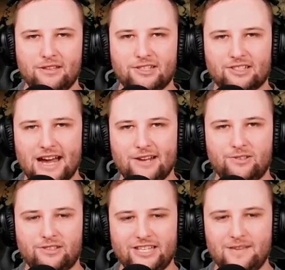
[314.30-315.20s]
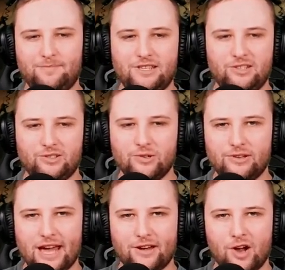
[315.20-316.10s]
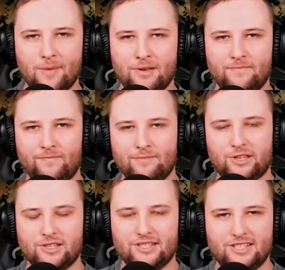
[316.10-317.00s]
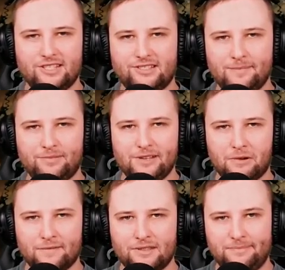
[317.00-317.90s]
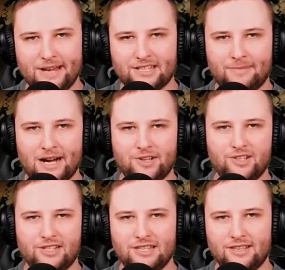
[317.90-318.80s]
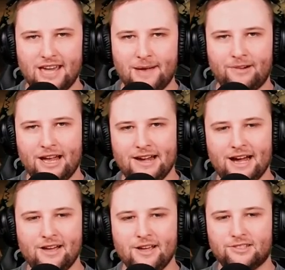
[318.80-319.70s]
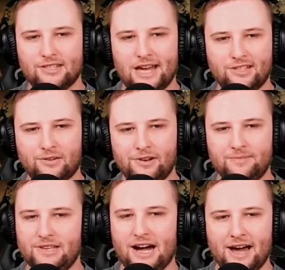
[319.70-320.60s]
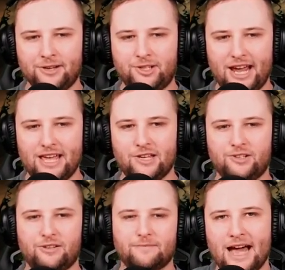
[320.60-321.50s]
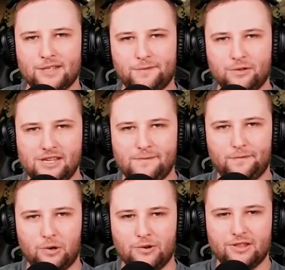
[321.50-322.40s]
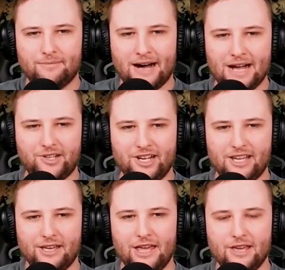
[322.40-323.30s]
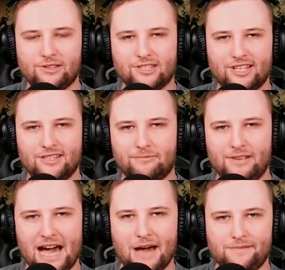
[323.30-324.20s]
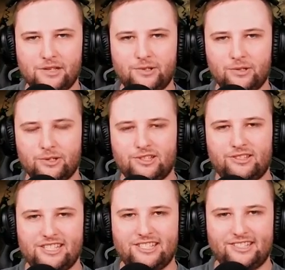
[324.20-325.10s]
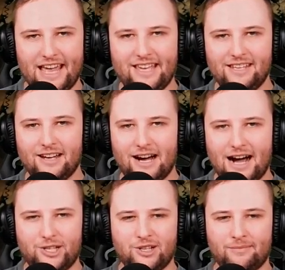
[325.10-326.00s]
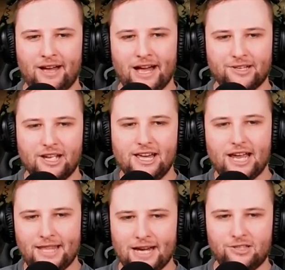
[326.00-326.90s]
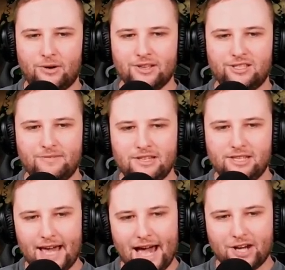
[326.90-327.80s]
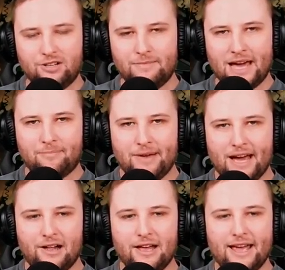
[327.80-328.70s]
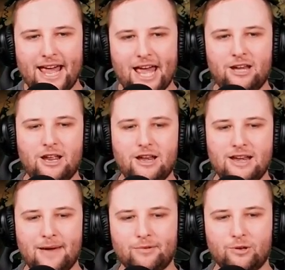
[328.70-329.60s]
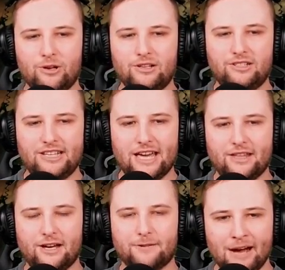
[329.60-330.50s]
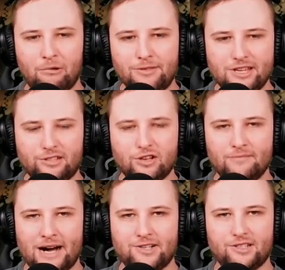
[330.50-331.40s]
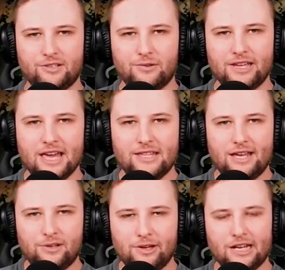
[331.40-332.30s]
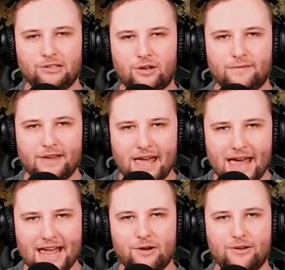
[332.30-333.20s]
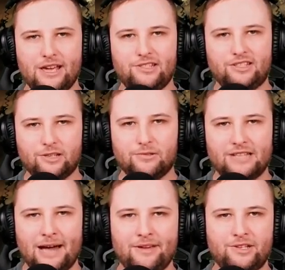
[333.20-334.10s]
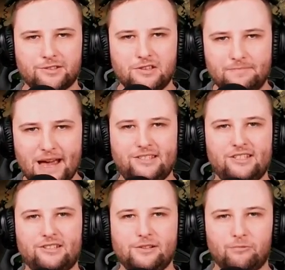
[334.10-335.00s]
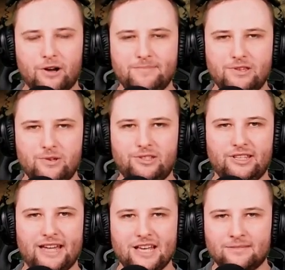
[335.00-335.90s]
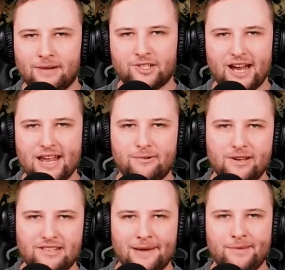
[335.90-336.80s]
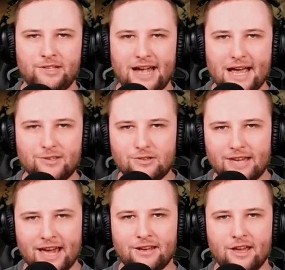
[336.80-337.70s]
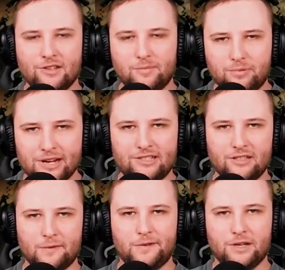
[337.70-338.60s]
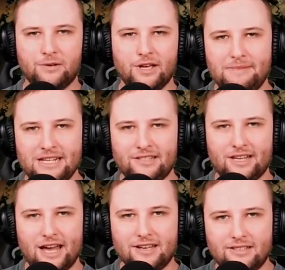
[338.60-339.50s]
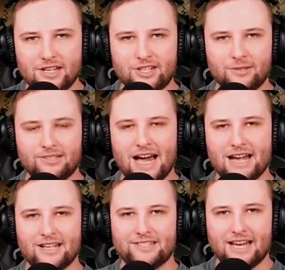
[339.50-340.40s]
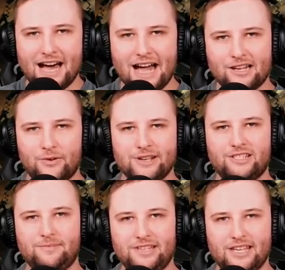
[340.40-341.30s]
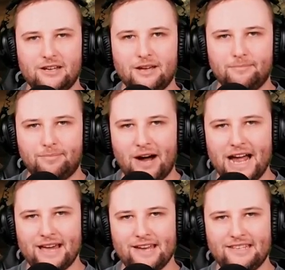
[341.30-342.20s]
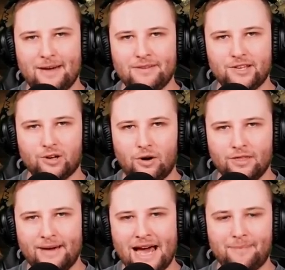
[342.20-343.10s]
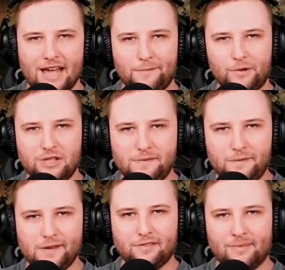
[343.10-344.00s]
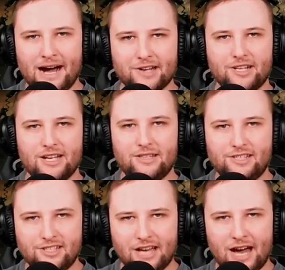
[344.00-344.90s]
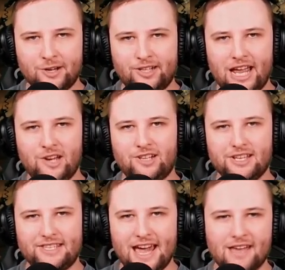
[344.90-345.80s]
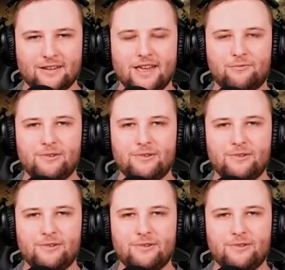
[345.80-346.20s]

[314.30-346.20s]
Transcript: decided to keep the Zug and Herman because this is simply one of the best marches in the game right now, so that is going to be unchanged. As for the fourth march here, you can see that we have introduced the second archer march, and that is going to be the Ashurbanipal and Nebu together. Now, what these two marches are doing, they're doing a lot of AoE skill damage, so you basically want to be using as much AoE damage as you can to bring to the field, meaning that additional targets are going to be hit by that damage on the map. Now, for the fifth march, this is unchanged again.